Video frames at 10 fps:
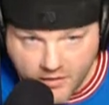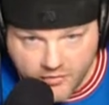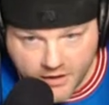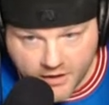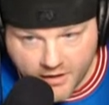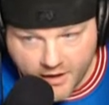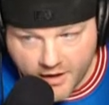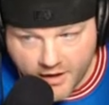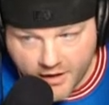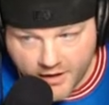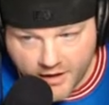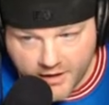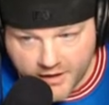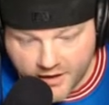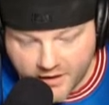I gotta
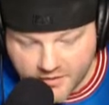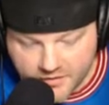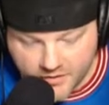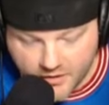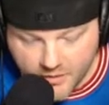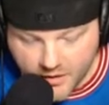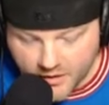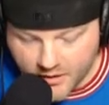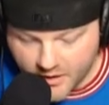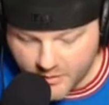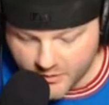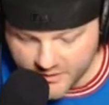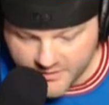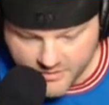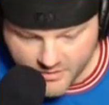get it. So I'm
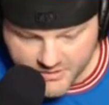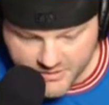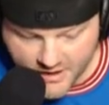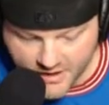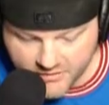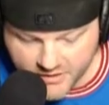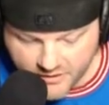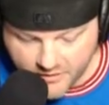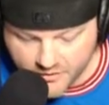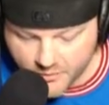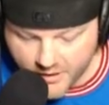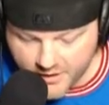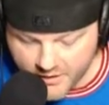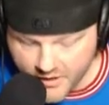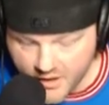really stoked to have it either
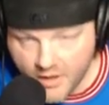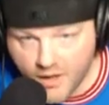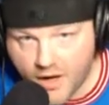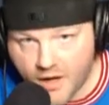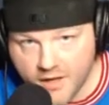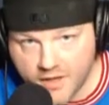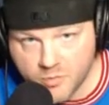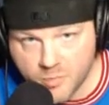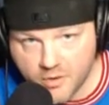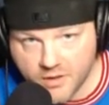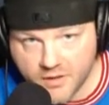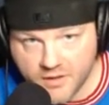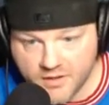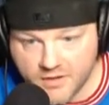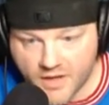way. Next book
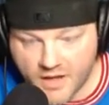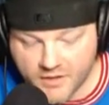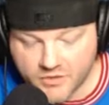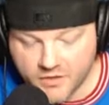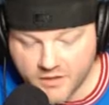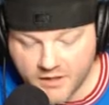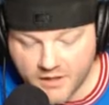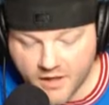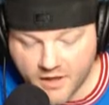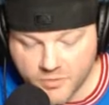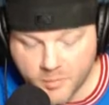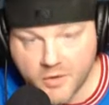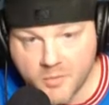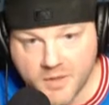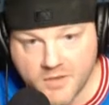is actually
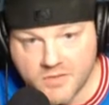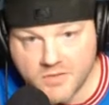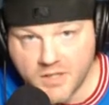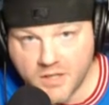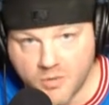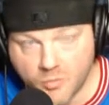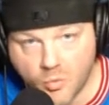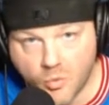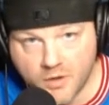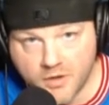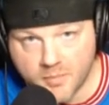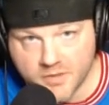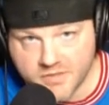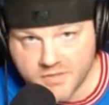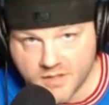Spider-Man City at War number
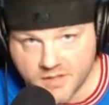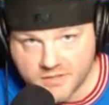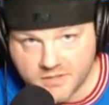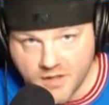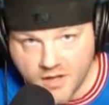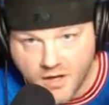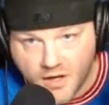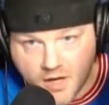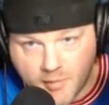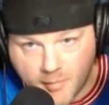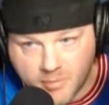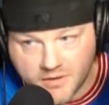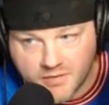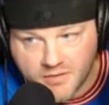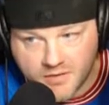6. I
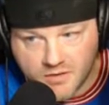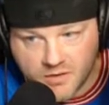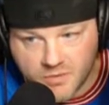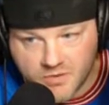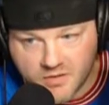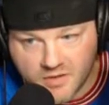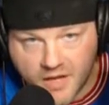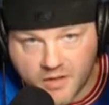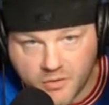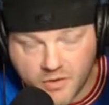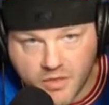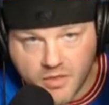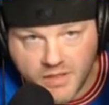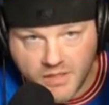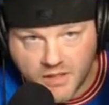believe this closes out
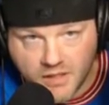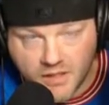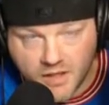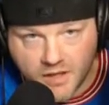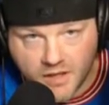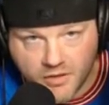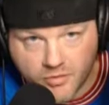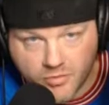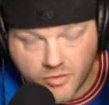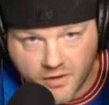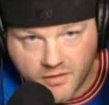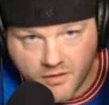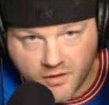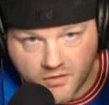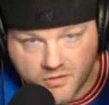the run on
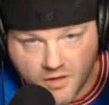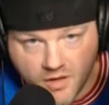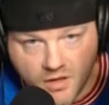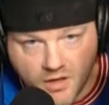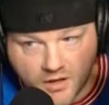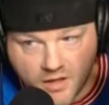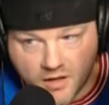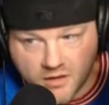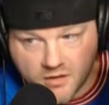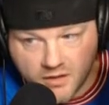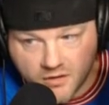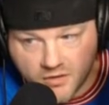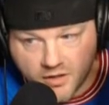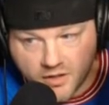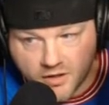this. Again, Clayton
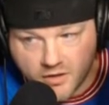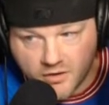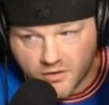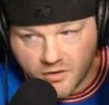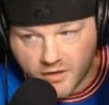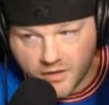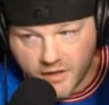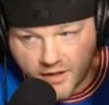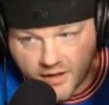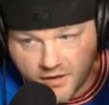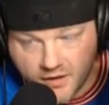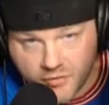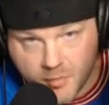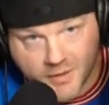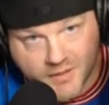Crane on art, and if
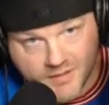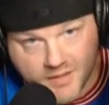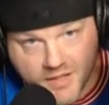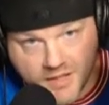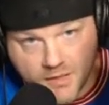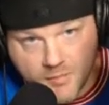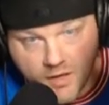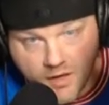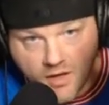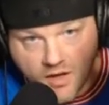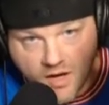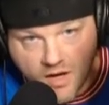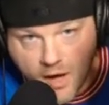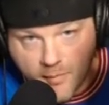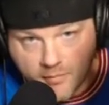you played the game,
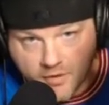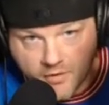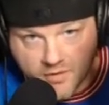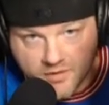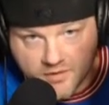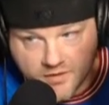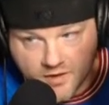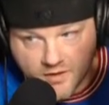this